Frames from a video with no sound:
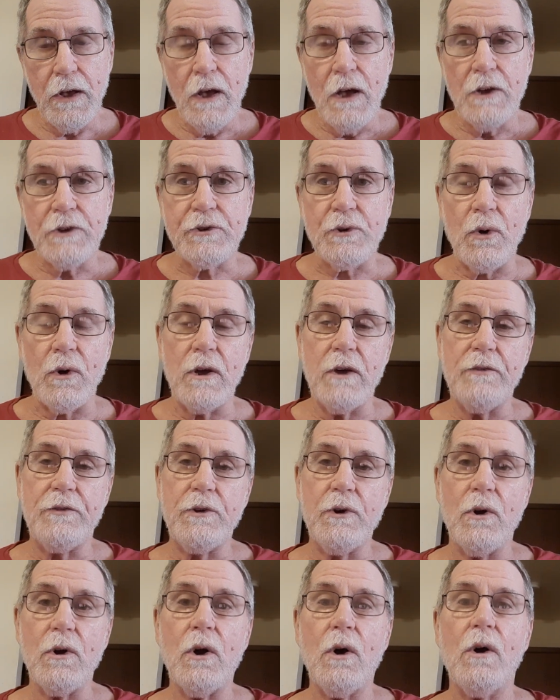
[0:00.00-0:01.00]
So, if
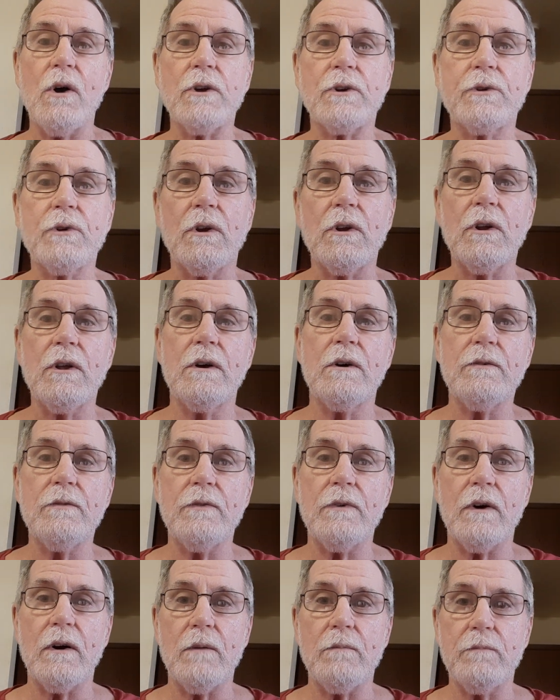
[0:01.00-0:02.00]
you're going to live
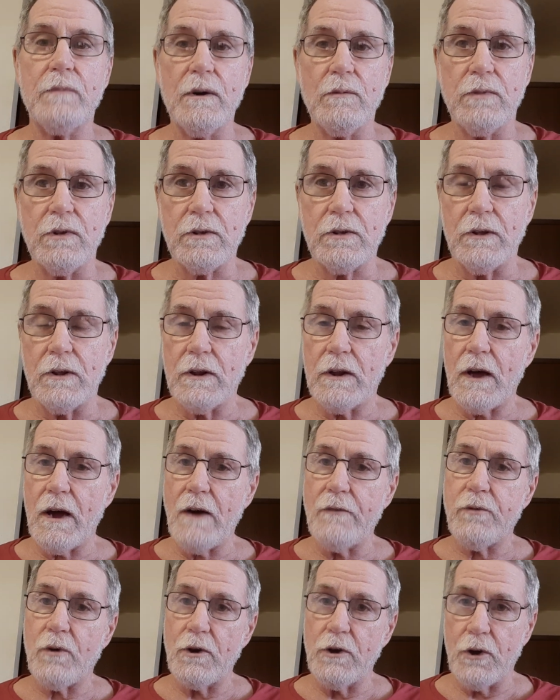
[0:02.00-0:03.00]
a biblical
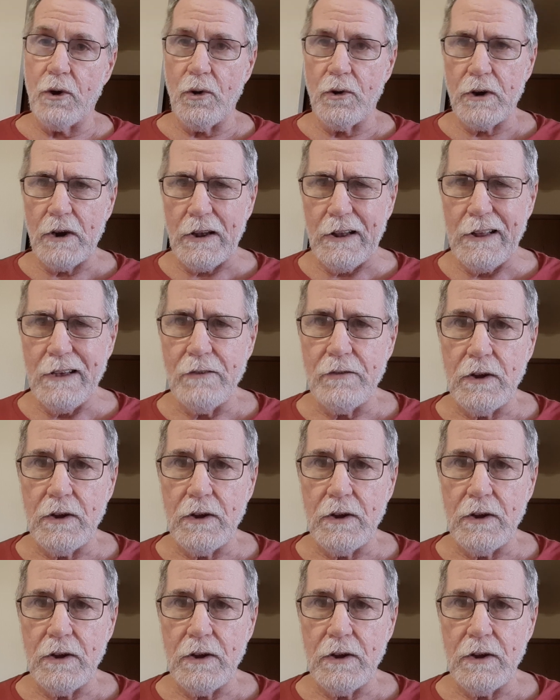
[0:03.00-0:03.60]
life or you're going to live